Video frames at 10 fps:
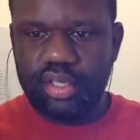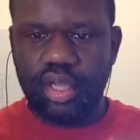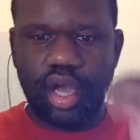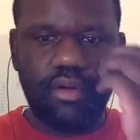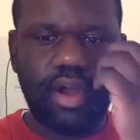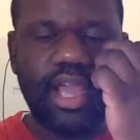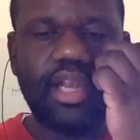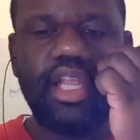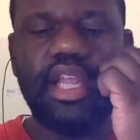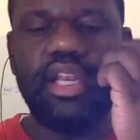All
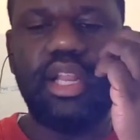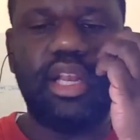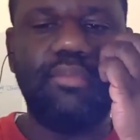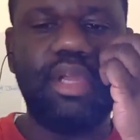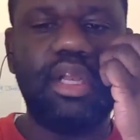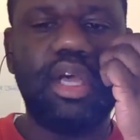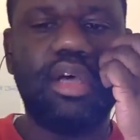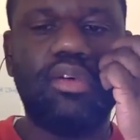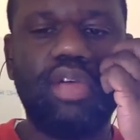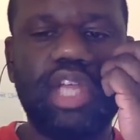right, and then let me
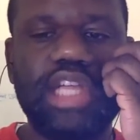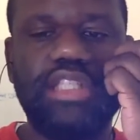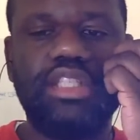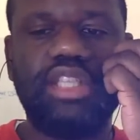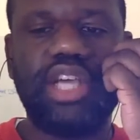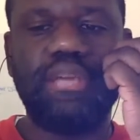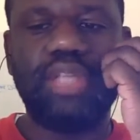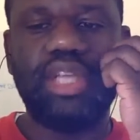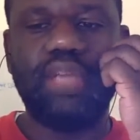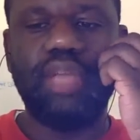know that you subbed
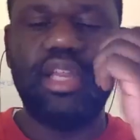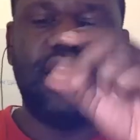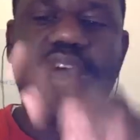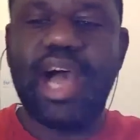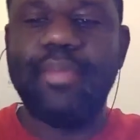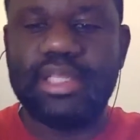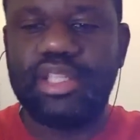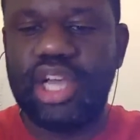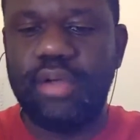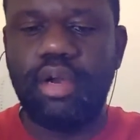him, and then comment
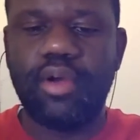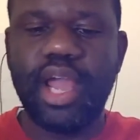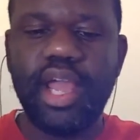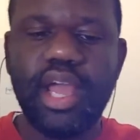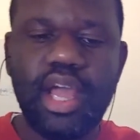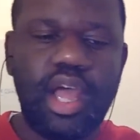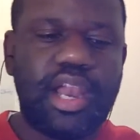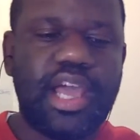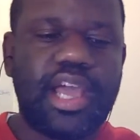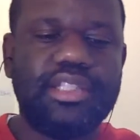sub. All right,
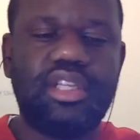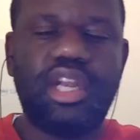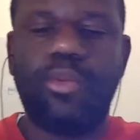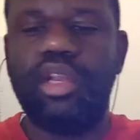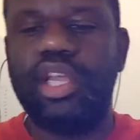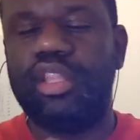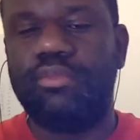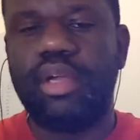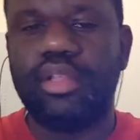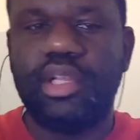like I said, I want to get the
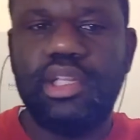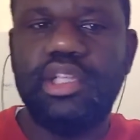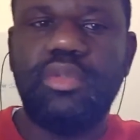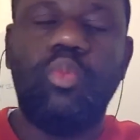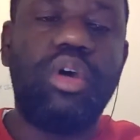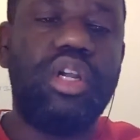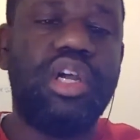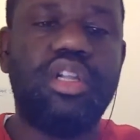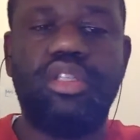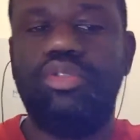brother at least
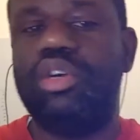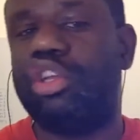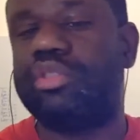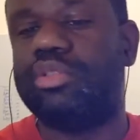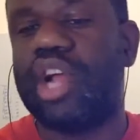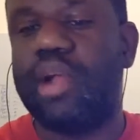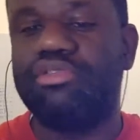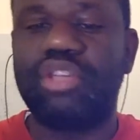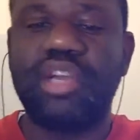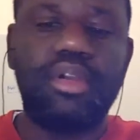100 to 200
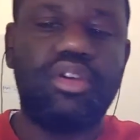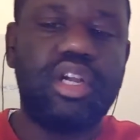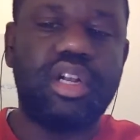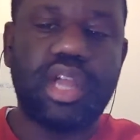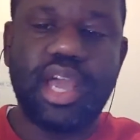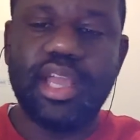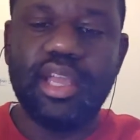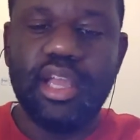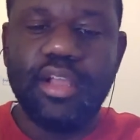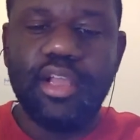subscribers coming on here tonight.
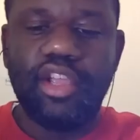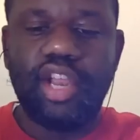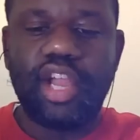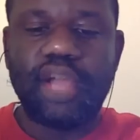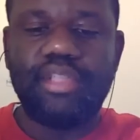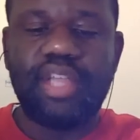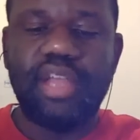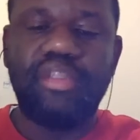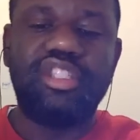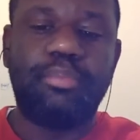You know, like I'm saying, it
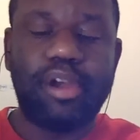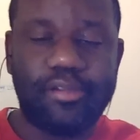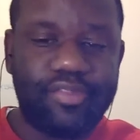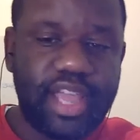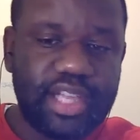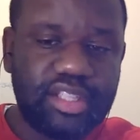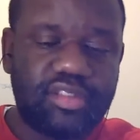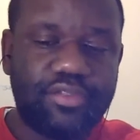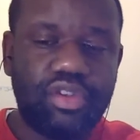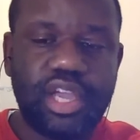was his birthday just
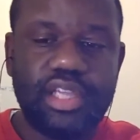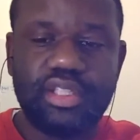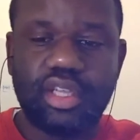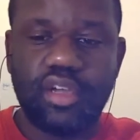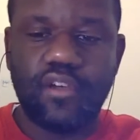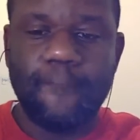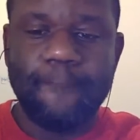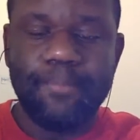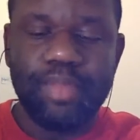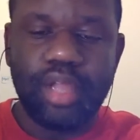a few days ago.
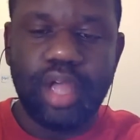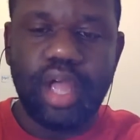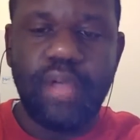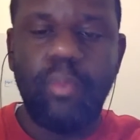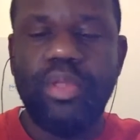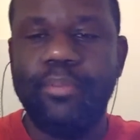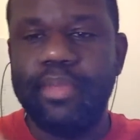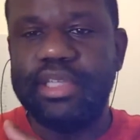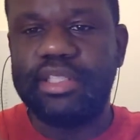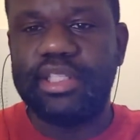We
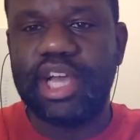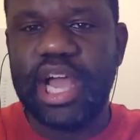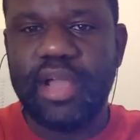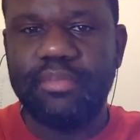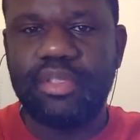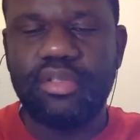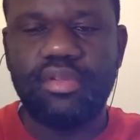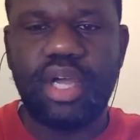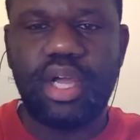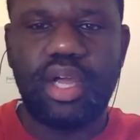missed the time
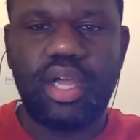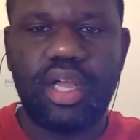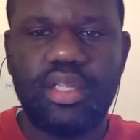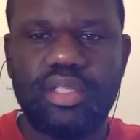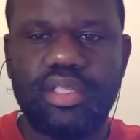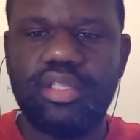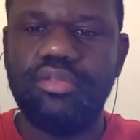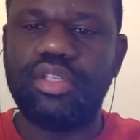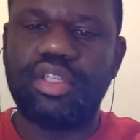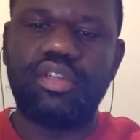to
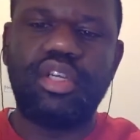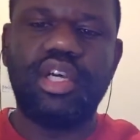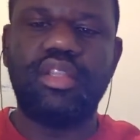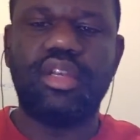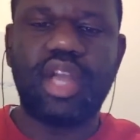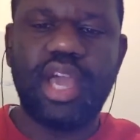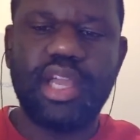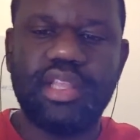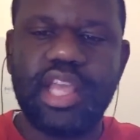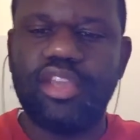do a show the other
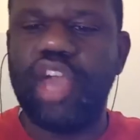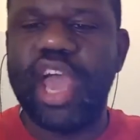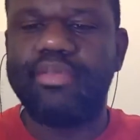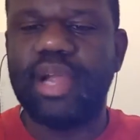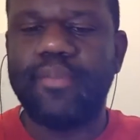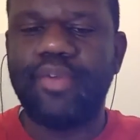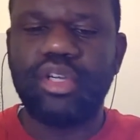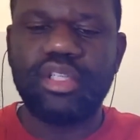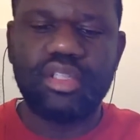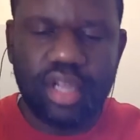night. Thank you, Abstract
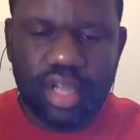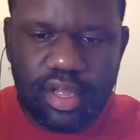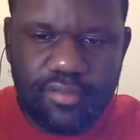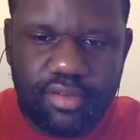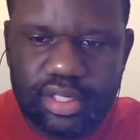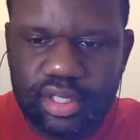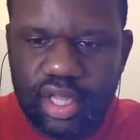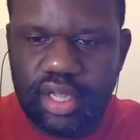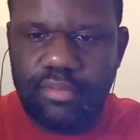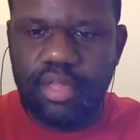Focus, for the
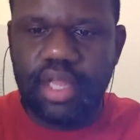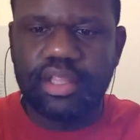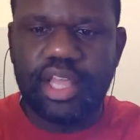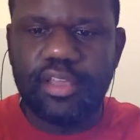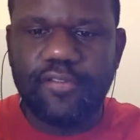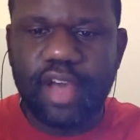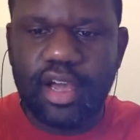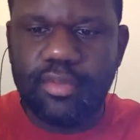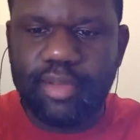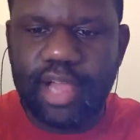sub. Thank you,
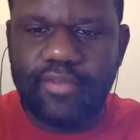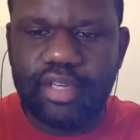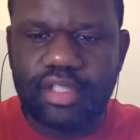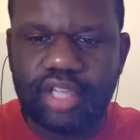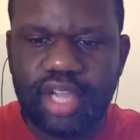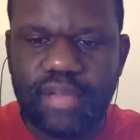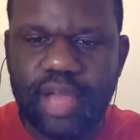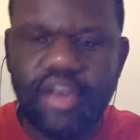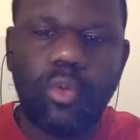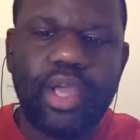Falcon Black, for the sub.
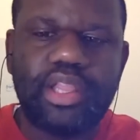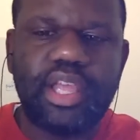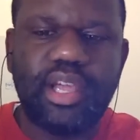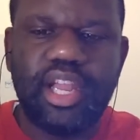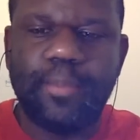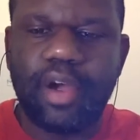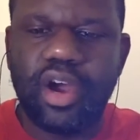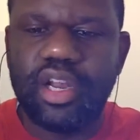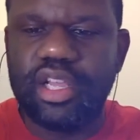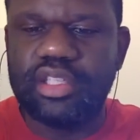I know Wake the Hell Up
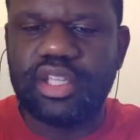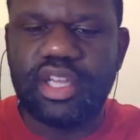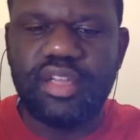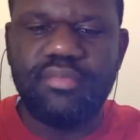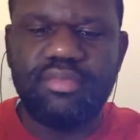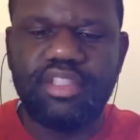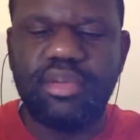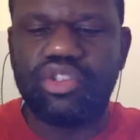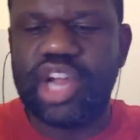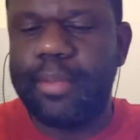already is
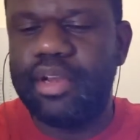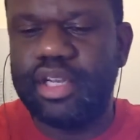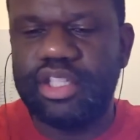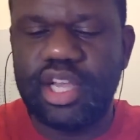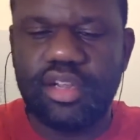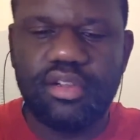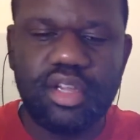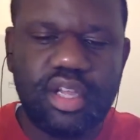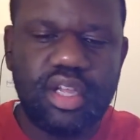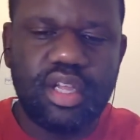subscribed to your channel.
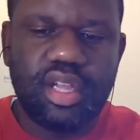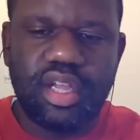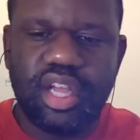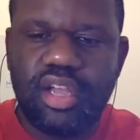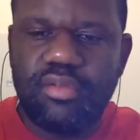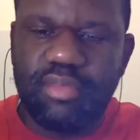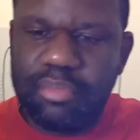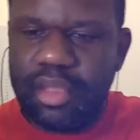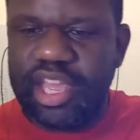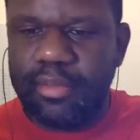
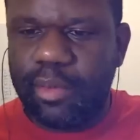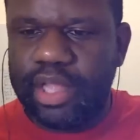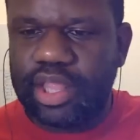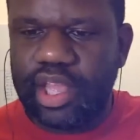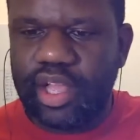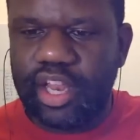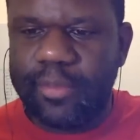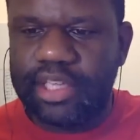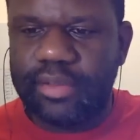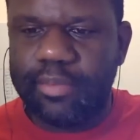Let me get Wake the Hell
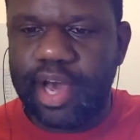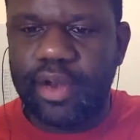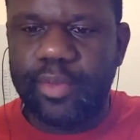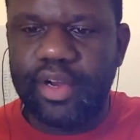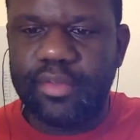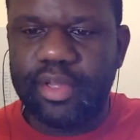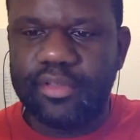Up as a moderator.